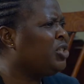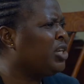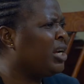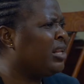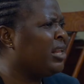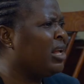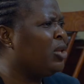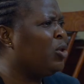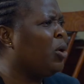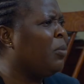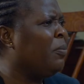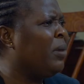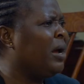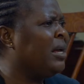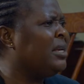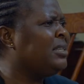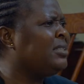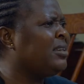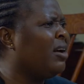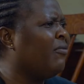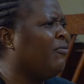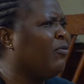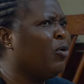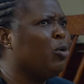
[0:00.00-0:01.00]
Go check the
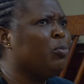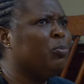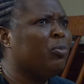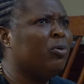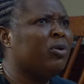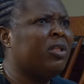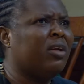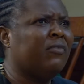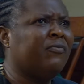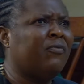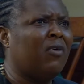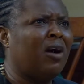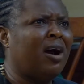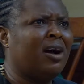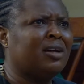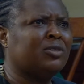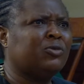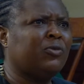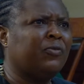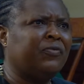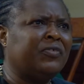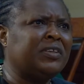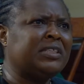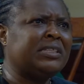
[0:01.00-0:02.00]
number her phone book the
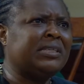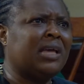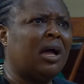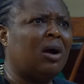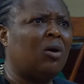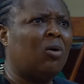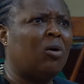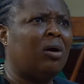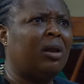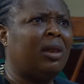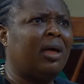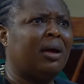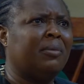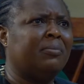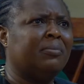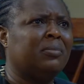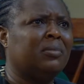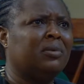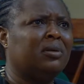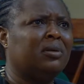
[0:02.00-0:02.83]
for us. We'll see and call